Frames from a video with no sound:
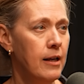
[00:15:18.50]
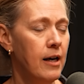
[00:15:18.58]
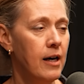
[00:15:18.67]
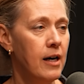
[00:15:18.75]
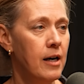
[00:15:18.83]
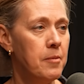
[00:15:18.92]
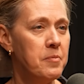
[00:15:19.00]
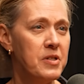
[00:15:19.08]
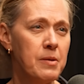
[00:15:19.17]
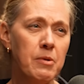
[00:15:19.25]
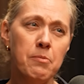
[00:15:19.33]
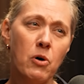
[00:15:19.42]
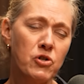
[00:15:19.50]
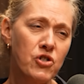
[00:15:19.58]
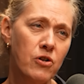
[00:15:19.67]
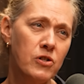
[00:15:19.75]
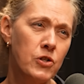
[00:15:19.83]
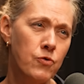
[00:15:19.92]
um some
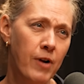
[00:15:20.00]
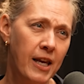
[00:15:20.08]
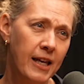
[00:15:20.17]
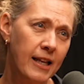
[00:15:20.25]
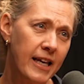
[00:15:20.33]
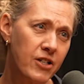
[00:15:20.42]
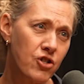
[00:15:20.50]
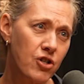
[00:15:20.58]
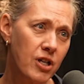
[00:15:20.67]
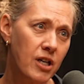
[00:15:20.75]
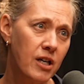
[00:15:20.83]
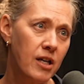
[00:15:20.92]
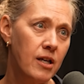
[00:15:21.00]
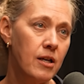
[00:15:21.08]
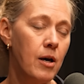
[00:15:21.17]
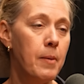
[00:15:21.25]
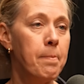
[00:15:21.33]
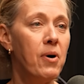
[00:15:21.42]
emotional
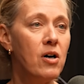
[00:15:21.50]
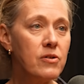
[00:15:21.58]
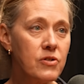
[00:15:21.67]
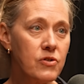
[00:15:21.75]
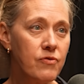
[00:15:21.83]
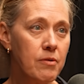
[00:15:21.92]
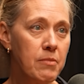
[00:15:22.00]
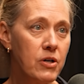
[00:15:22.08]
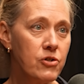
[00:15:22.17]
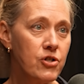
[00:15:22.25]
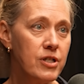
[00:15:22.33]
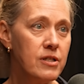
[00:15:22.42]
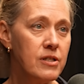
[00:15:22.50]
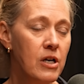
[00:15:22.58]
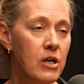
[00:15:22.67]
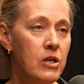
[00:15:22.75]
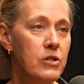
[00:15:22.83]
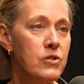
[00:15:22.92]
dysregulation, impulsive emotions.
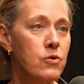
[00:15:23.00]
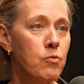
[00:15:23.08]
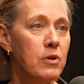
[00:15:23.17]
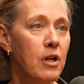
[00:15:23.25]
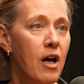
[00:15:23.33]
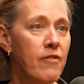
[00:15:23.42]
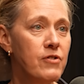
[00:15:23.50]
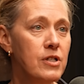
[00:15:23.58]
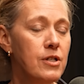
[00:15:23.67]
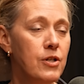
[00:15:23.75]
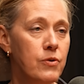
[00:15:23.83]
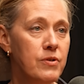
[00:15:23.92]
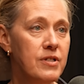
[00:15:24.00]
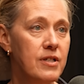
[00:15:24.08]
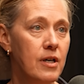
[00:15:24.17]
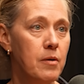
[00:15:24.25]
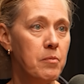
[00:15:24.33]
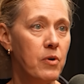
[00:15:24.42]
So we'll often use
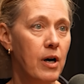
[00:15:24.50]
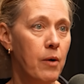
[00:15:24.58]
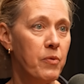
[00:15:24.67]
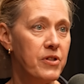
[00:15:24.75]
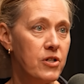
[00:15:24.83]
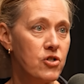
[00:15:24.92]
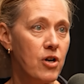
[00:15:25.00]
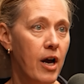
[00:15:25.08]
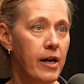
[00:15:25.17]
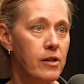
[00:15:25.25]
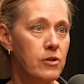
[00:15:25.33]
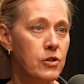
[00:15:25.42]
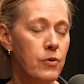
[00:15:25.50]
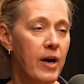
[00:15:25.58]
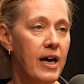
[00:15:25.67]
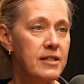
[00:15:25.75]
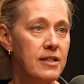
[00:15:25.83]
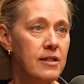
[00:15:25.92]
them uh, with a child who
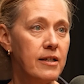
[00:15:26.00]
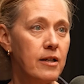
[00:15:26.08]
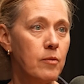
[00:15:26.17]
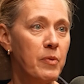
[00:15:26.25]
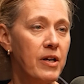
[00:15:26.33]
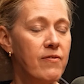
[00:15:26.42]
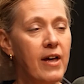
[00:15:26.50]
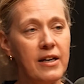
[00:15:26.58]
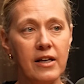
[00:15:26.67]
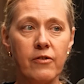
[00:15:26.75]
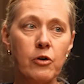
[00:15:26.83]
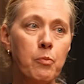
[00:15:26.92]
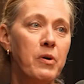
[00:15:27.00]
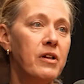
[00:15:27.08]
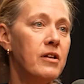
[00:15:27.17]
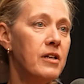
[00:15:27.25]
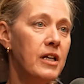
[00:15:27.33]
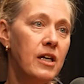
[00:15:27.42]
has a little bit of that
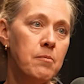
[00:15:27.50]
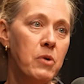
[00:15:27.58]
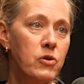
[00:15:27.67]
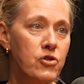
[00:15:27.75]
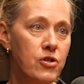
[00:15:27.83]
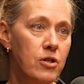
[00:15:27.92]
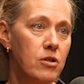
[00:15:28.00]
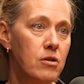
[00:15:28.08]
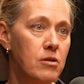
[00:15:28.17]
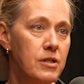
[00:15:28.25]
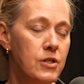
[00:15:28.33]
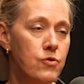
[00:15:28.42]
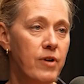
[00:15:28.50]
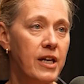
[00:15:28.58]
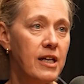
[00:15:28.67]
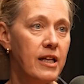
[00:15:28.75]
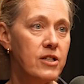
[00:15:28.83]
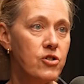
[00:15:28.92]
irritability, emotional
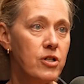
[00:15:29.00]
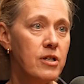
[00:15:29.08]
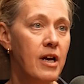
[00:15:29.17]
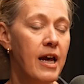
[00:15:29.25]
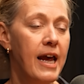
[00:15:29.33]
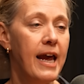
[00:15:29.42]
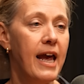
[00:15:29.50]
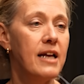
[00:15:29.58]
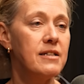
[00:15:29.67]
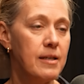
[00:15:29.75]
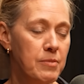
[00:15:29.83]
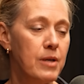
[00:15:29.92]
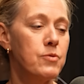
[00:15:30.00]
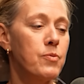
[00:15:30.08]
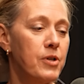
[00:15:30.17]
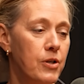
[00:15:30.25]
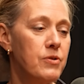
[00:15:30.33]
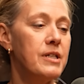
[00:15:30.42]
dysregulation. And
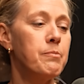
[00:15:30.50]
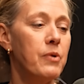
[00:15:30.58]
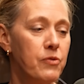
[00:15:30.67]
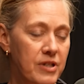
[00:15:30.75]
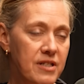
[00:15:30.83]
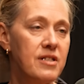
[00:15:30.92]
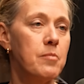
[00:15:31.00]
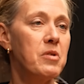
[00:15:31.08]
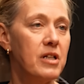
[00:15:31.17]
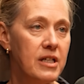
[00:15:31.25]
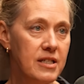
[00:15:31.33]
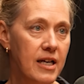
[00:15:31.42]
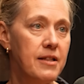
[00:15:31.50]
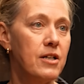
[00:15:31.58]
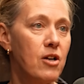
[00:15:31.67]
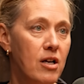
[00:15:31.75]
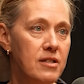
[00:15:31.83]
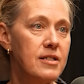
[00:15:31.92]
sometimes we're using both the stimulant and
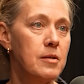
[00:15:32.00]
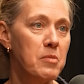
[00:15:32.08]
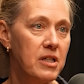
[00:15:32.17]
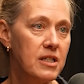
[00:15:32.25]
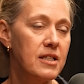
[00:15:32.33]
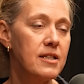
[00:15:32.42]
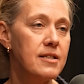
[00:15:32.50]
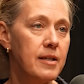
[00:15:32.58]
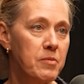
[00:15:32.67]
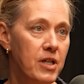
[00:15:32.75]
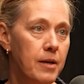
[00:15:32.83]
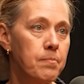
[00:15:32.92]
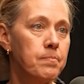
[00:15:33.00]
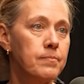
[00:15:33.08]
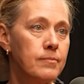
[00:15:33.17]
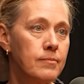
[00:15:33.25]
the non stimulant at the same time.